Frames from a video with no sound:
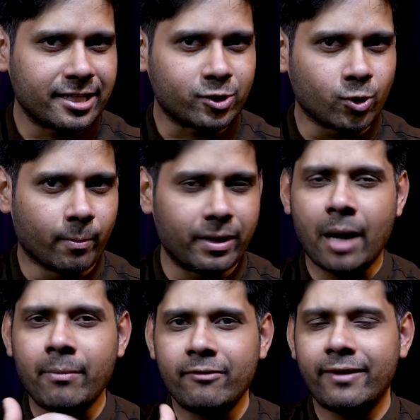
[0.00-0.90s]
So
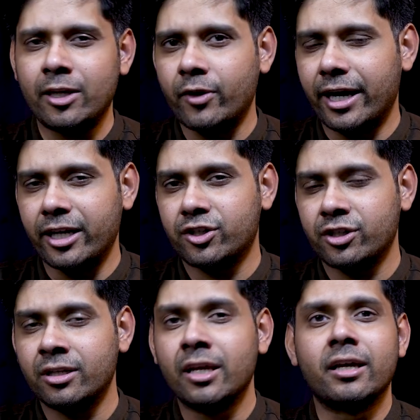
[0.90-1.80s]
become a value
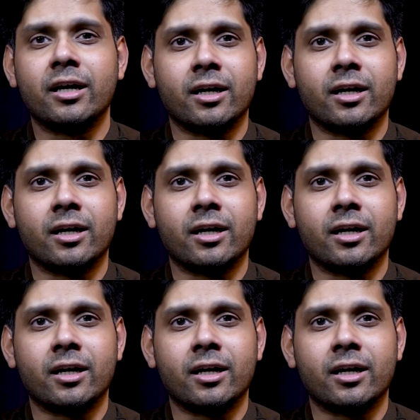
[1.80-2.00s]
addition